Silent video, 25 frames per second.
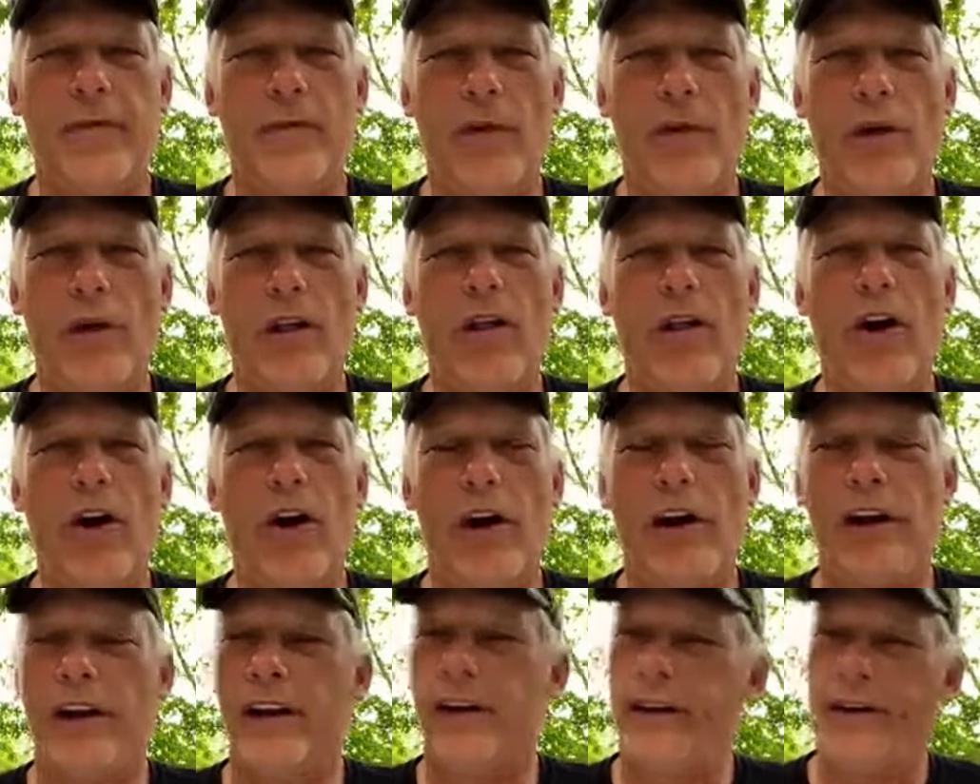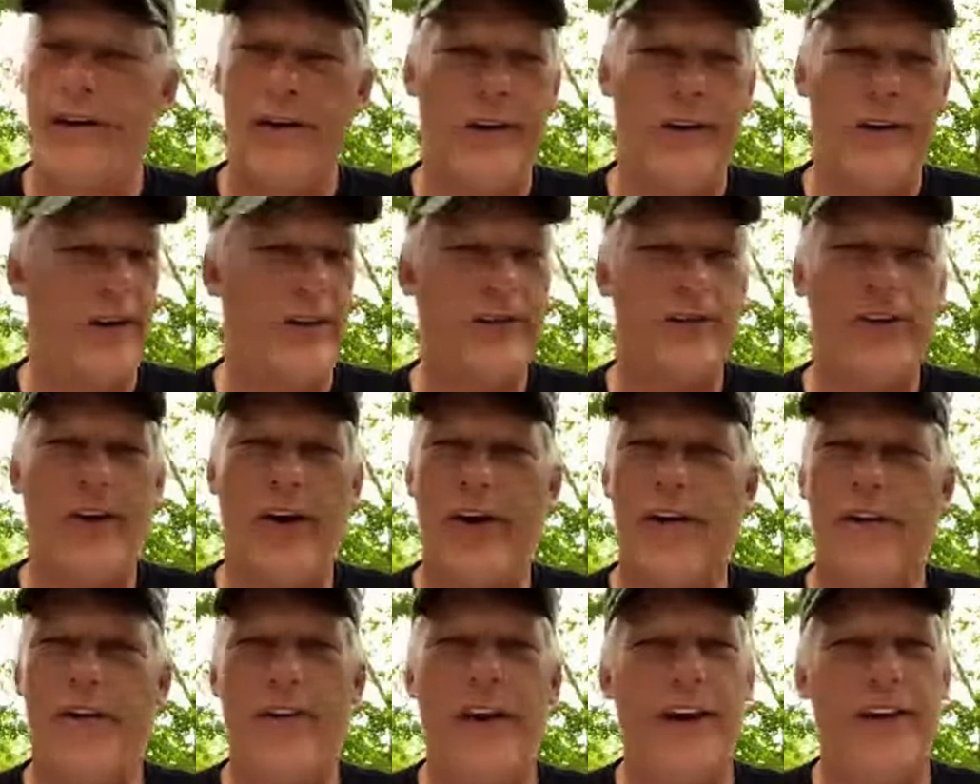before long, and those
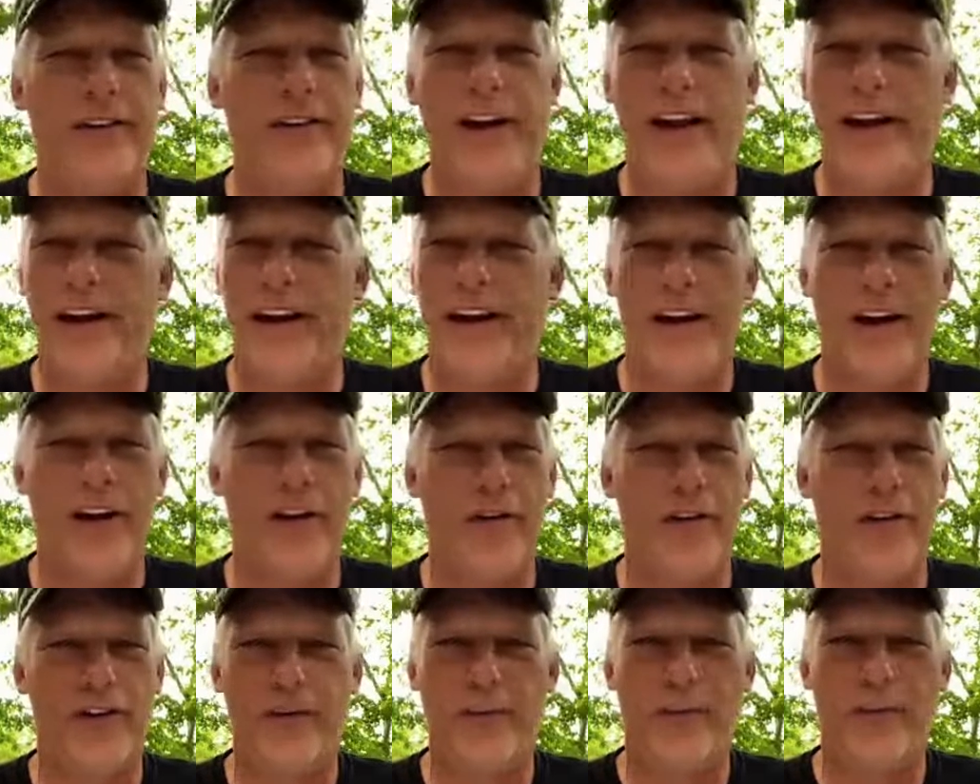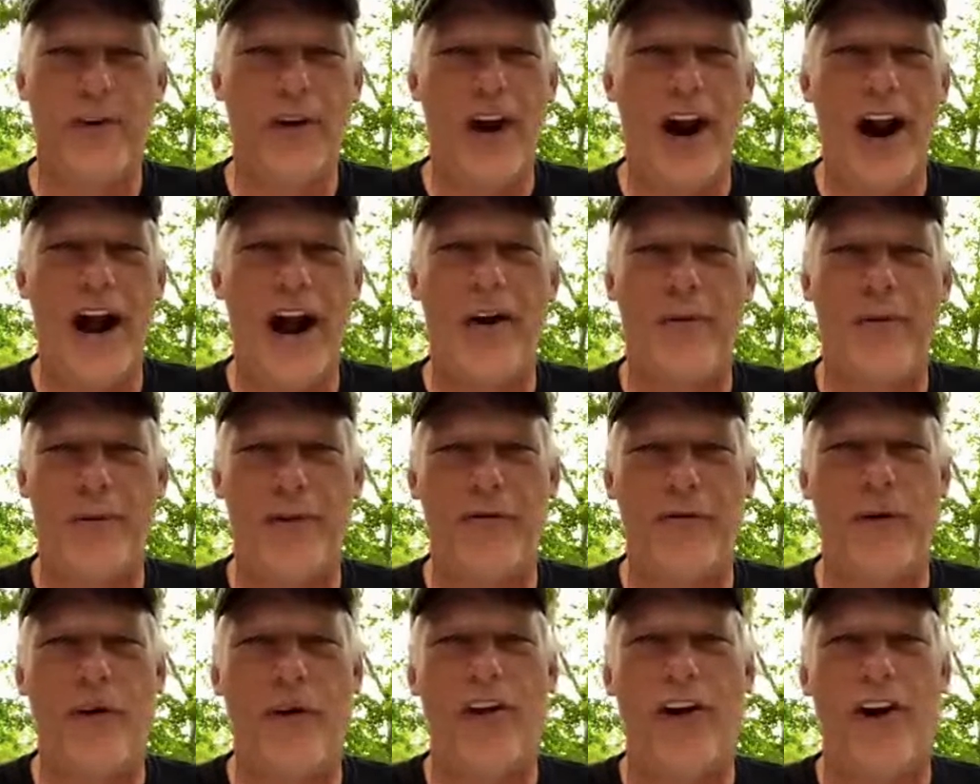darn things, they can cover some ground.
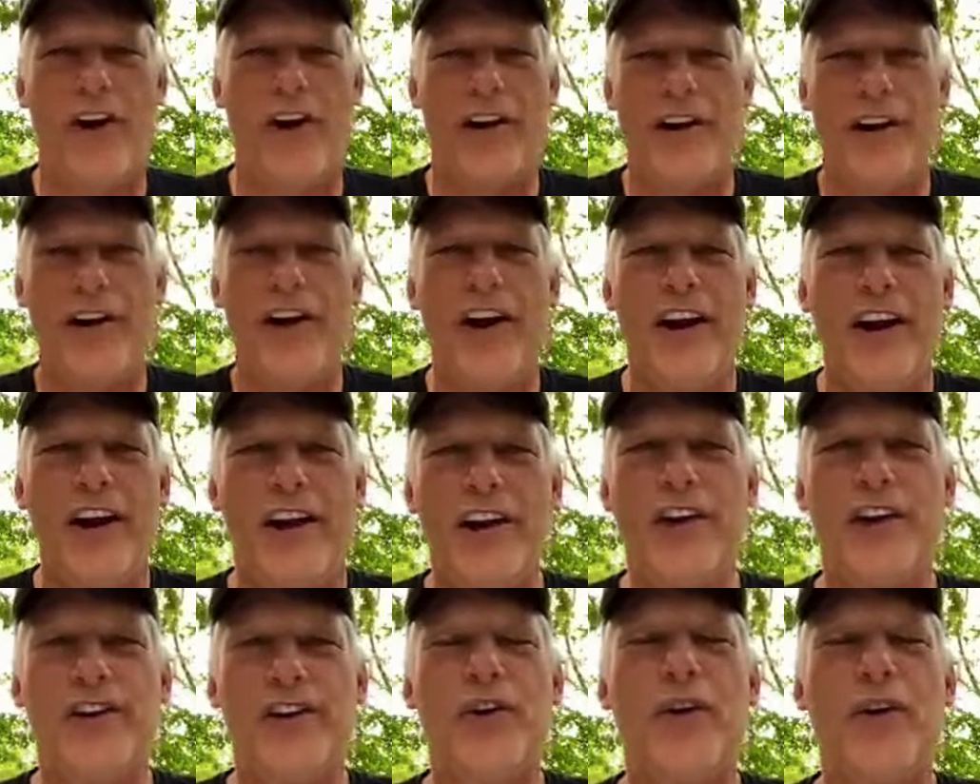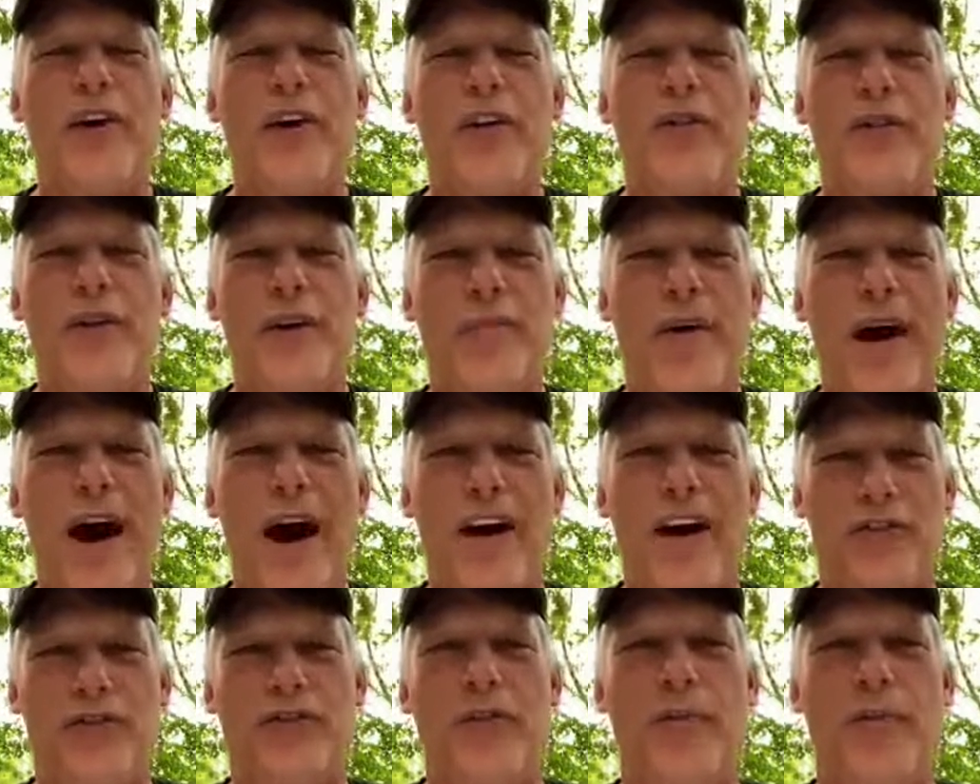Before long, you're 2 or 3
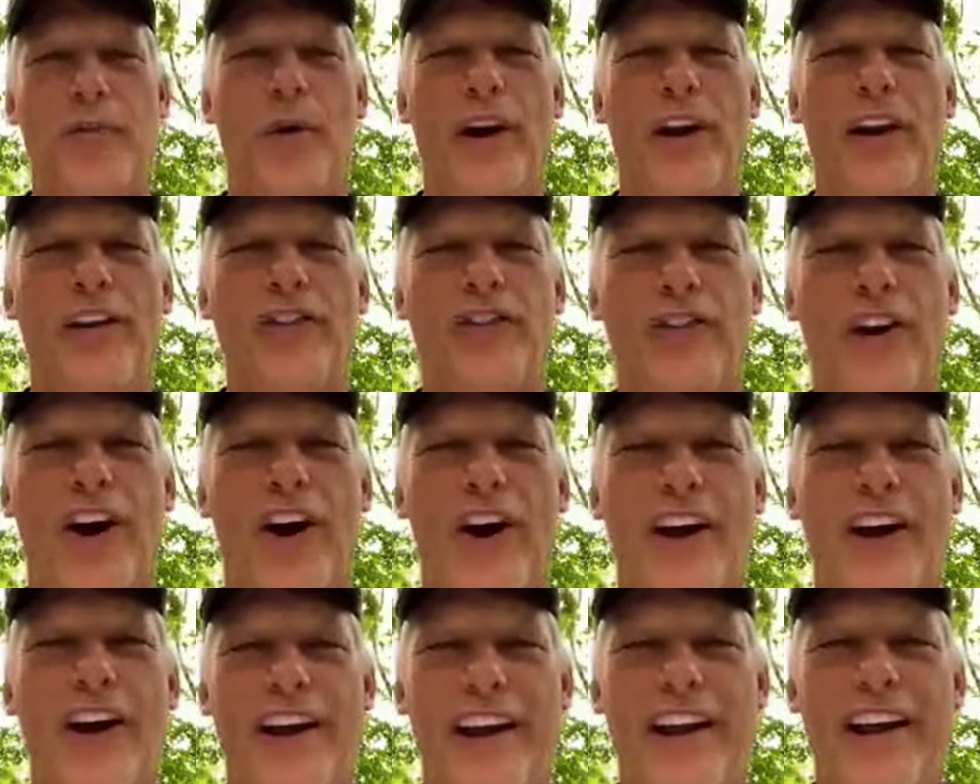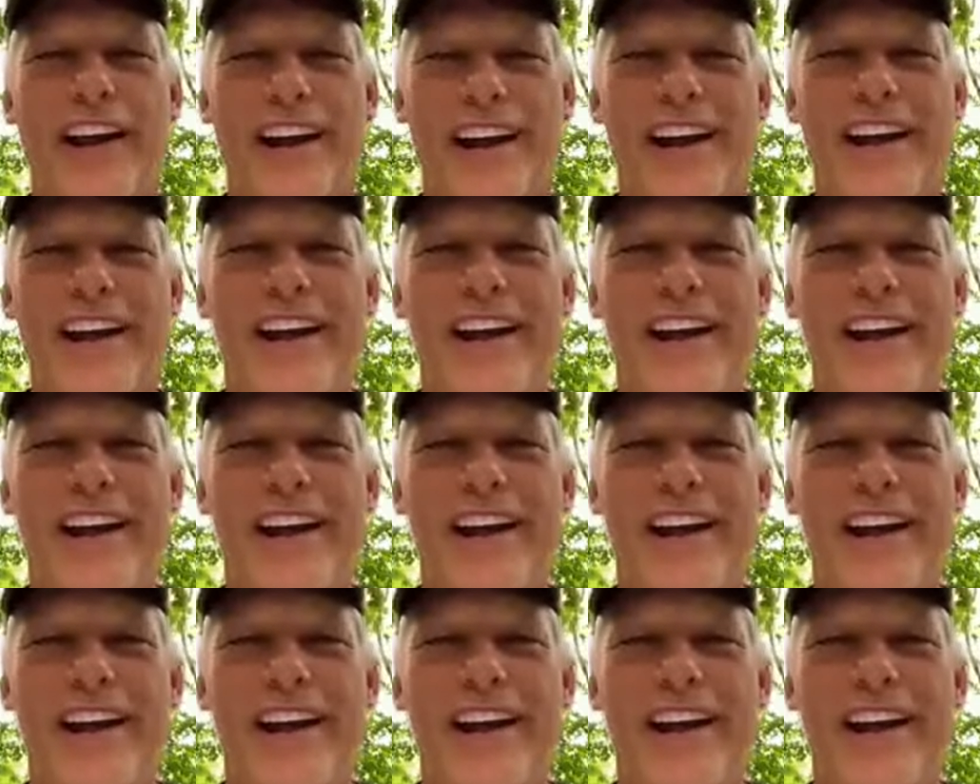miles from where you started.